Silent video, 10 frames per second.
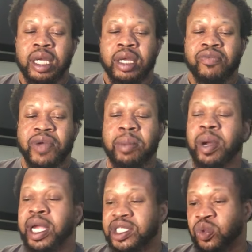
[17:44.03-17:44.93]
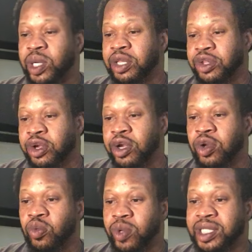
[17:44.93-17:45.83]
February 23rd,
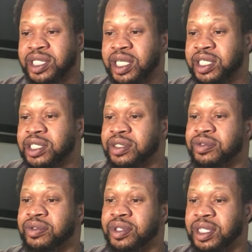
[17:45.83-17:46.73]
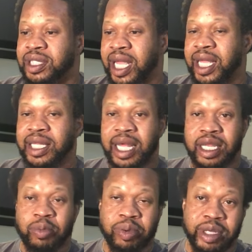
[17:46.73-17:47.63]
which is the date that
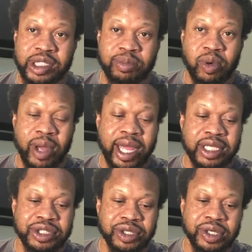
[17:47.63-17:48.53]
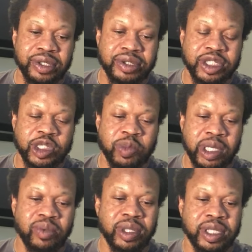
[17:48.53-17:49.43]
the principal asked her to
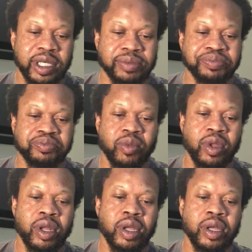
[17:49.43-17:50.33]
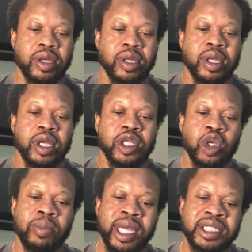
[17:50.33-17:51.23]
speak with him,
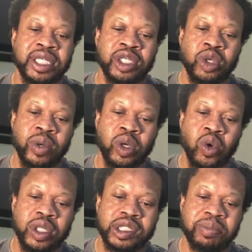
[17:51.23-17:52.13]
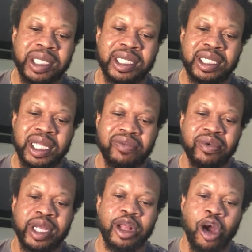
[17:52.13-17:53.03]
you mentioned you were going to be
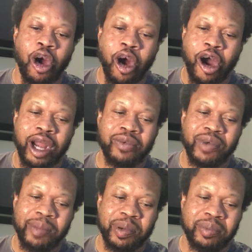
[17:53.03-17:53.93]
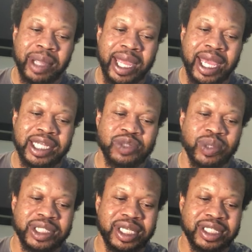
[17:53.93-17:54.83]
delivering hard reprimands,
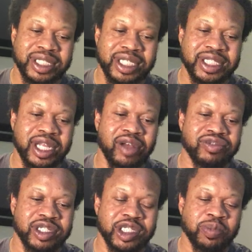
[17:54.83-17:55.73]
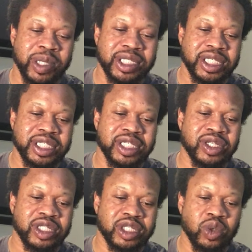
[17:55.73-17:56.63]
which consist of suspensions to
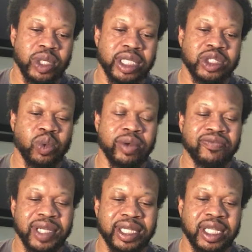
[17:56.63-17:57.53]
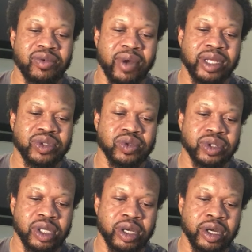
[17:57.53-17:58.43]
the students who inflicted racial
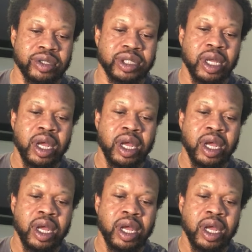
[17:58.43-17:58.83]
slurs